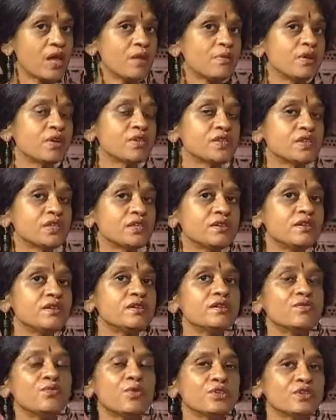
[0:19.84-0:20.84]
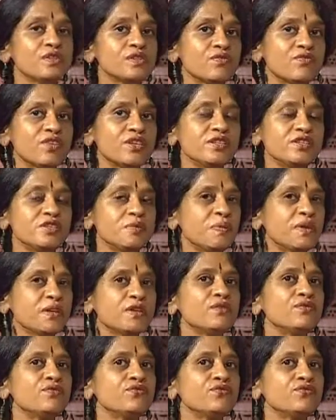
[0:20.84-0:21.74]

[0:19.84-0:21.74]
because here what is a very typical